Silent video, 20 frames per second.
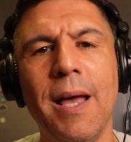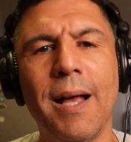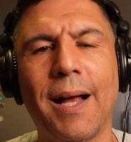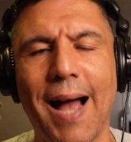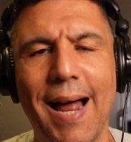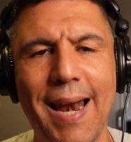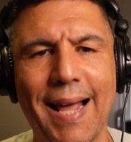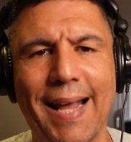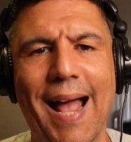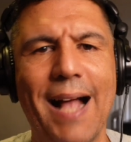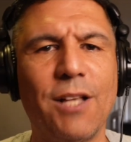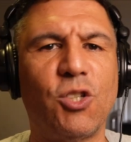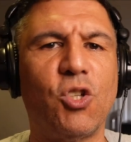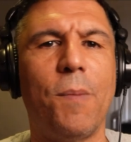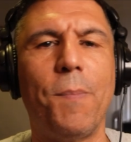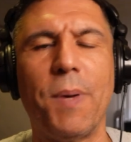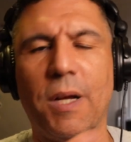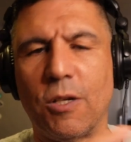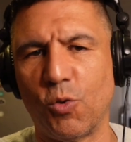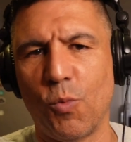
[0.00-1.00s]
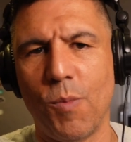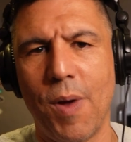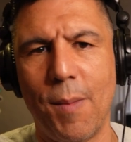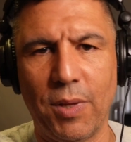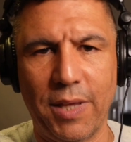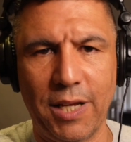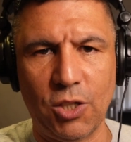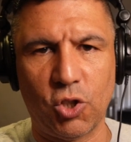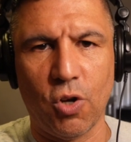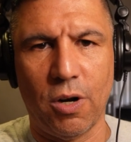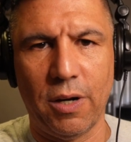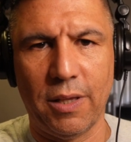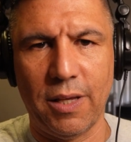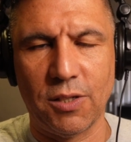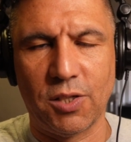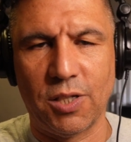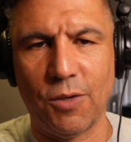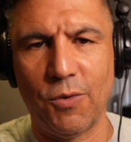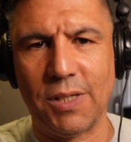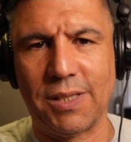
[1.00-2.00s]
kind of catch up, because remember, they started
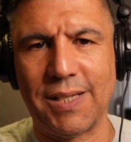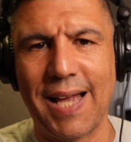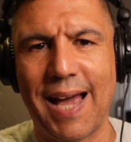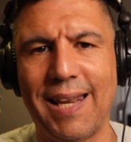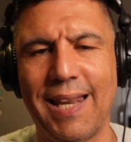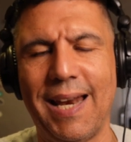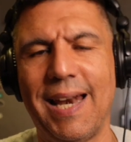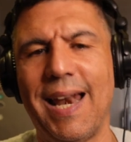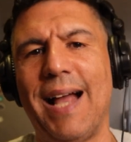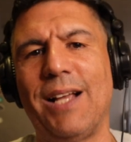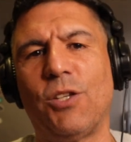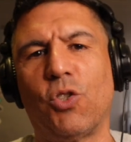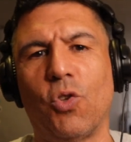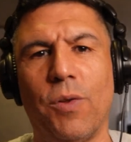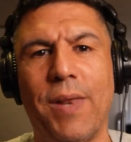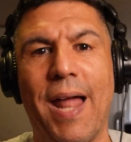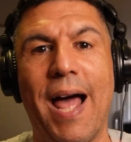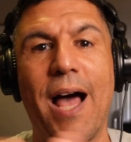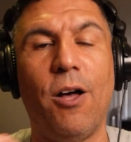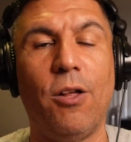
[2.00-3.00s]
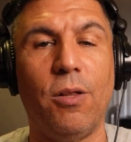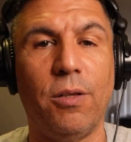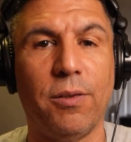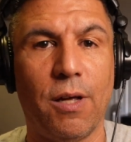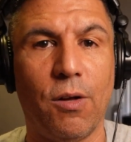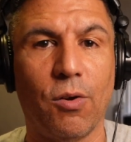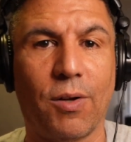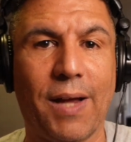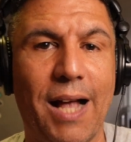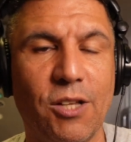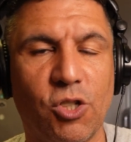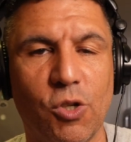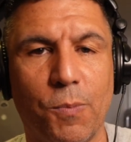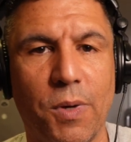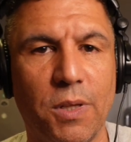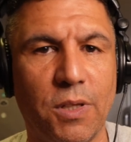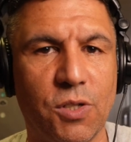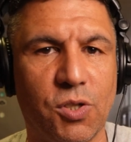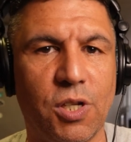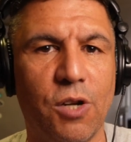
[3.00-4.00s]
their series Saturday night, so now they'll catch
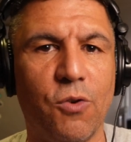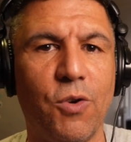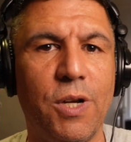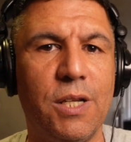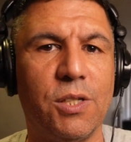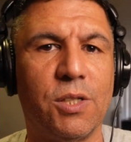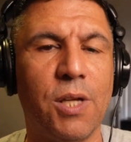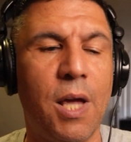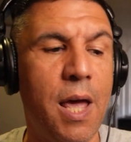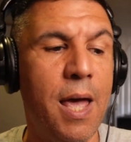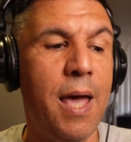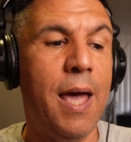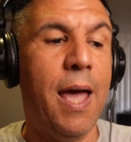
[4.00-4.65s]
up on the series